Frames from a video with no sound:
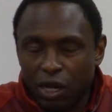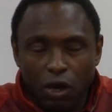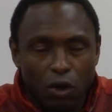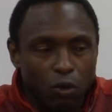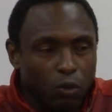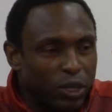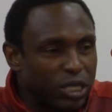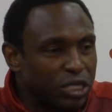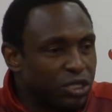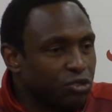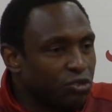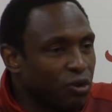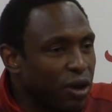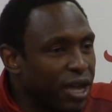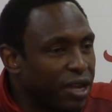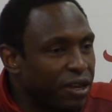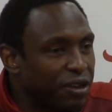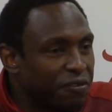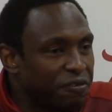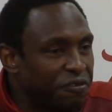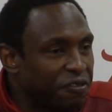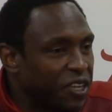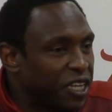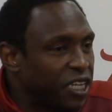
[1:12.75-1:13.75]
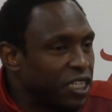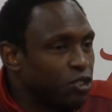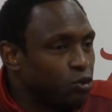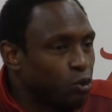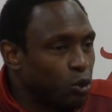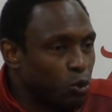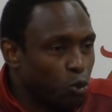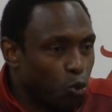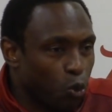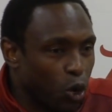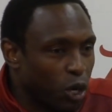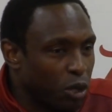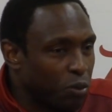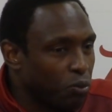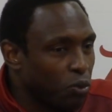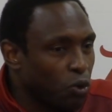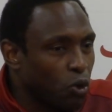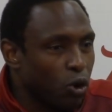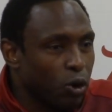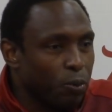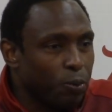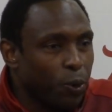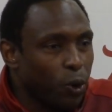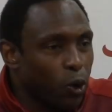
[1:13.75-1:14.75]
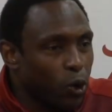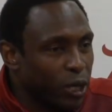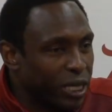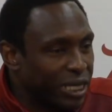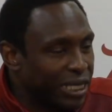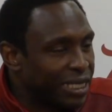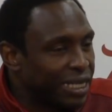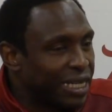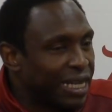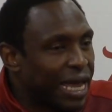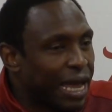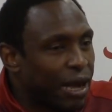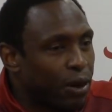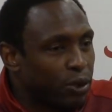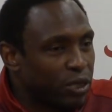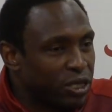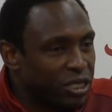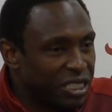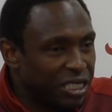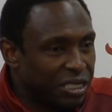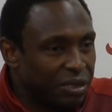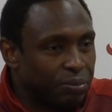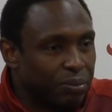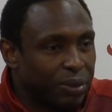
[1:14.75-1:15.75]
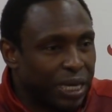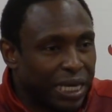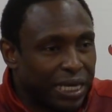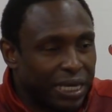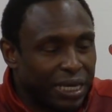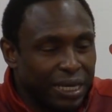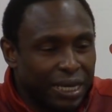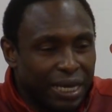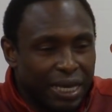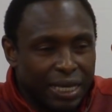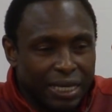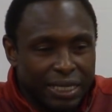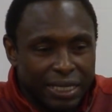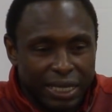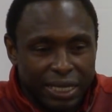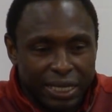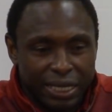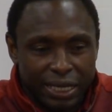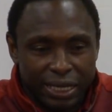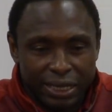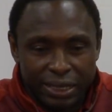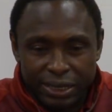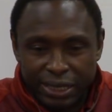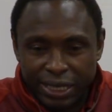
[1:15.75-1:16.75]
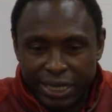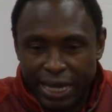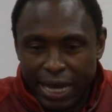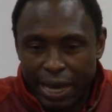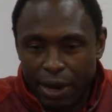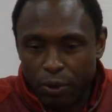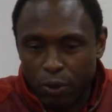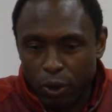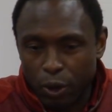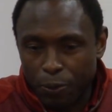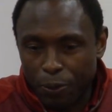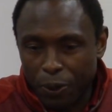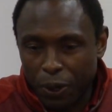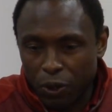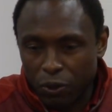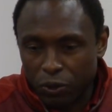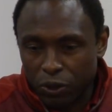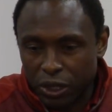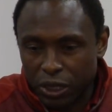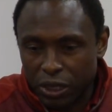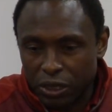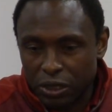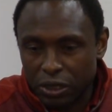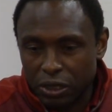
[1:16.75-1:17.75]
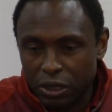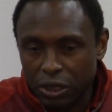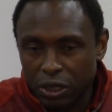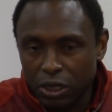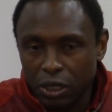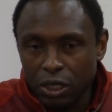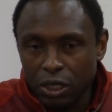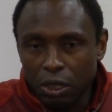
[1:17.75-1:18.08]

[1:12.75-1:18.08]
always trying to finish with one more point than our teammate, than our opponents.